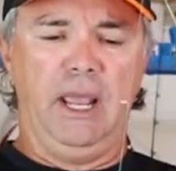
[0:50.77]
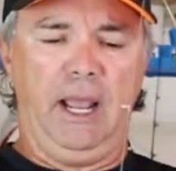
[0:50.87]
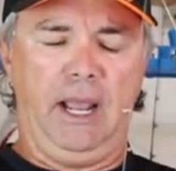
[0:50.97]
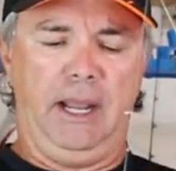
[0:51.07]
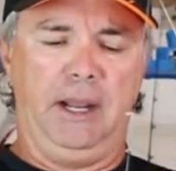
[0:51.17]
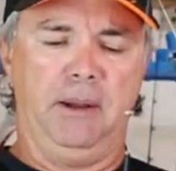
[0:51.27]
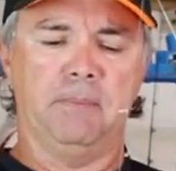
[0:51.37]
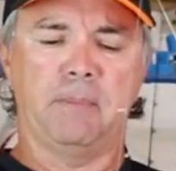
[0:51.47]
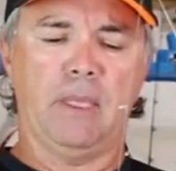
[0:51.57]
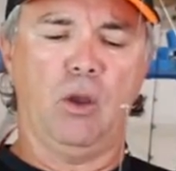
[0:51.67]

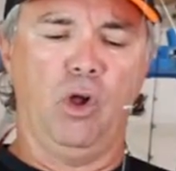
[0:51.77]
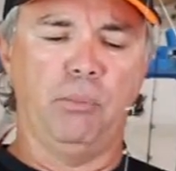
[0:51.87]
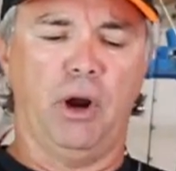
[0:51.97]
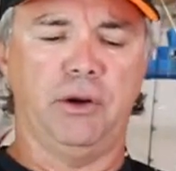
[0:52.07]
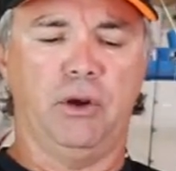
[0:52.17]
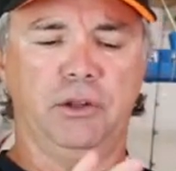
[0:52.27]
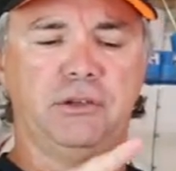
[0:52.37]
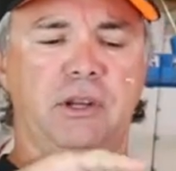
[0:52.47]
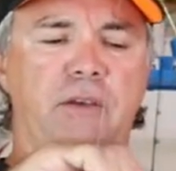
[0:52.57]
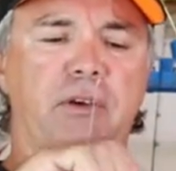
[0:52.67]
Albright
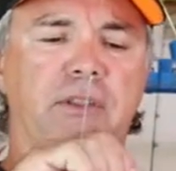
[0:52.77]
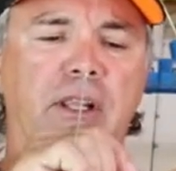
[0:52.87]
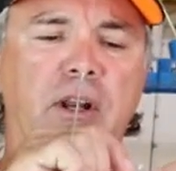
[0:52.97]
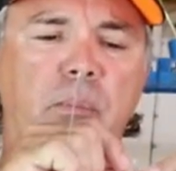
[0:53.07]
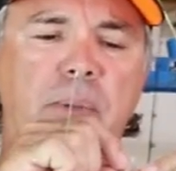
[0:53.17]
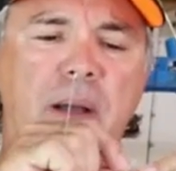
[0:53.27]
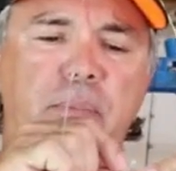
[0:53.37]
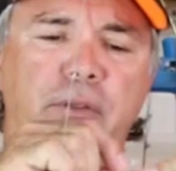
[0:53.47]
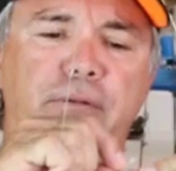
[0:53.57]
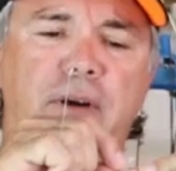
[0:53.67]
knots have got the little bump
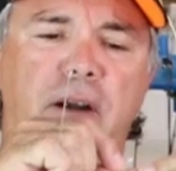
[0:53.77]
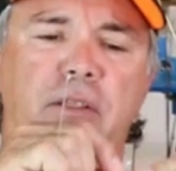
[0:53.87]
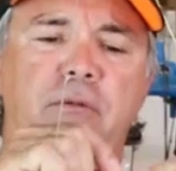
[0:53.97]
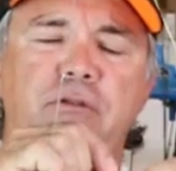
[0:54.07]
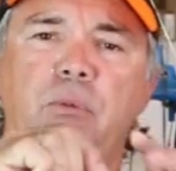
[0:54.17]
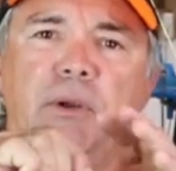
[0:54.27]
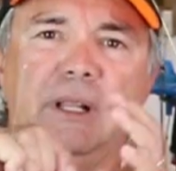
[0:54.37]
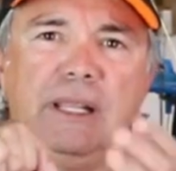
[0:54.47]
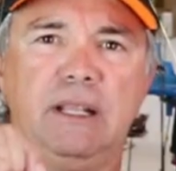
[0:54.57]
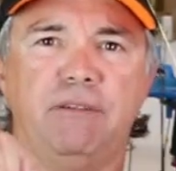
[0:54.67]
on the front of them from where the
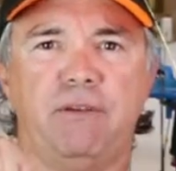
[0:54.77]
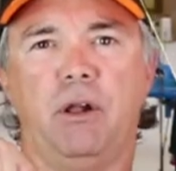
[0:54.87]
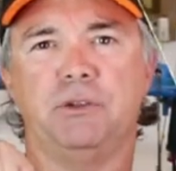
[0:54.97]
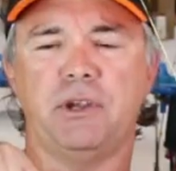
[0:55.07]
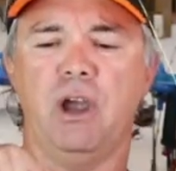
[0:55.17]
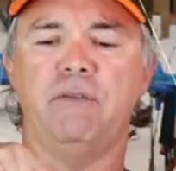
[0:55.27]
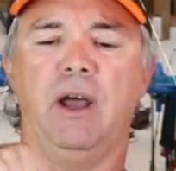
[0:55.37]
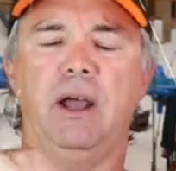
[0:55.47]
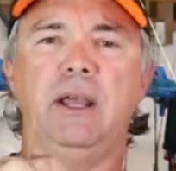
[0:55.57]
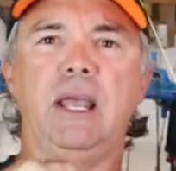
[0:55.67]
leader folds
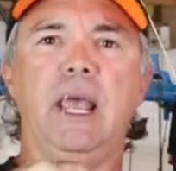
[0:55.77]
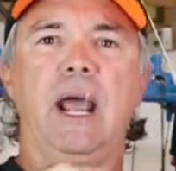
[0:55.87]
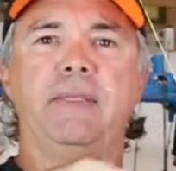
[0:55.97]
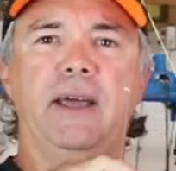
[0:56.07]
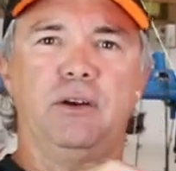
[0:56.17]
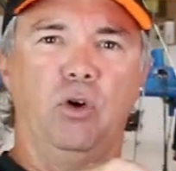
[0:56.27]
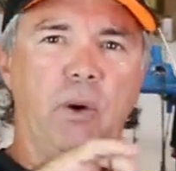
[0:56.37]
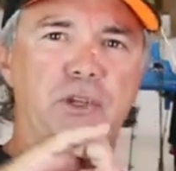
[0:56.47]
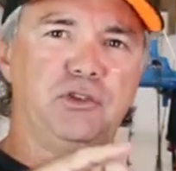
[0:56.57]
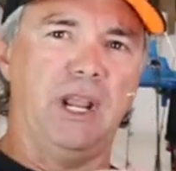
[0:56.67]
over, and that
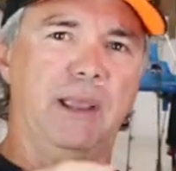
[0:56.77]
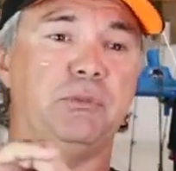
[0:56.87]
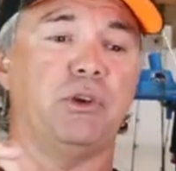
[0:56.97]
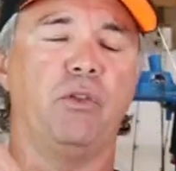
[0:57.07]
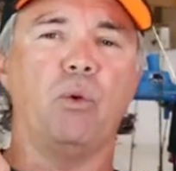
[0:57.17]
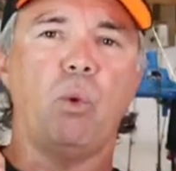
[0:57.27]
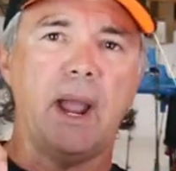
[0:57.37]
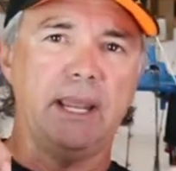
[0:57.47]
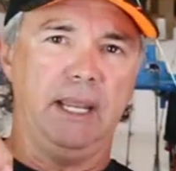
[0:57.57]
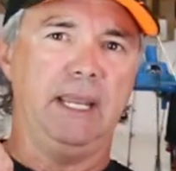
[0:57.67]
always jams on the
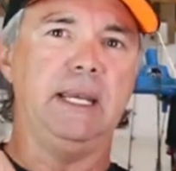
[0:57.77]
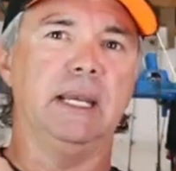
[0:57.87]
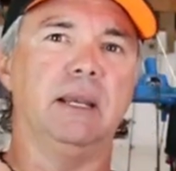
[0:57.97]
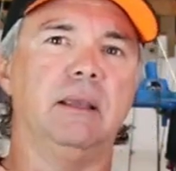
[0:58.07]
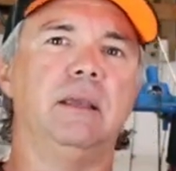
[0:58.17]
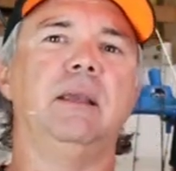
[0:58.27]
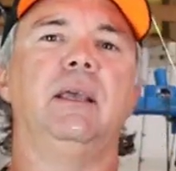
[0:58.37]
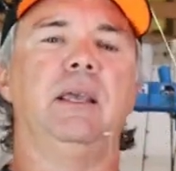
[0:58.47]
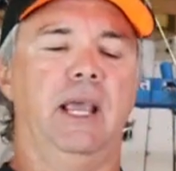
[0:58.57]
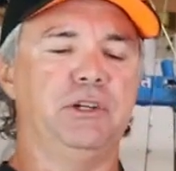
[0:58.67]
way in
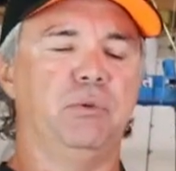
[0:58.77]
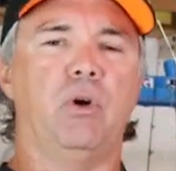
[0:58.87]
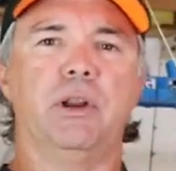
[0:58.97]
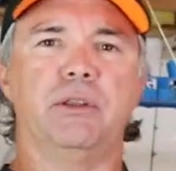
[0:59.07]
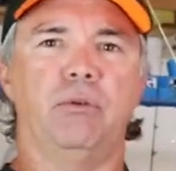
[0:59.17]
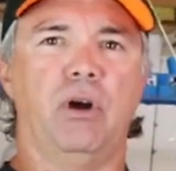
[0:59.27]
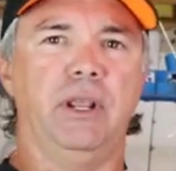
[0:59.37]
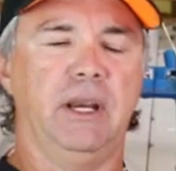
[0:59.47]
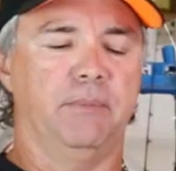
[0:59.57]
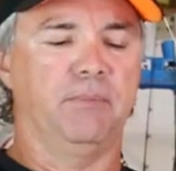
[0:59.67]
as you're winding the rod
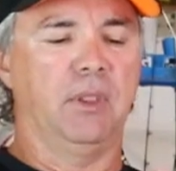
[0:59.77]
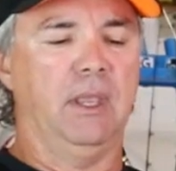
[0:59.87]
in.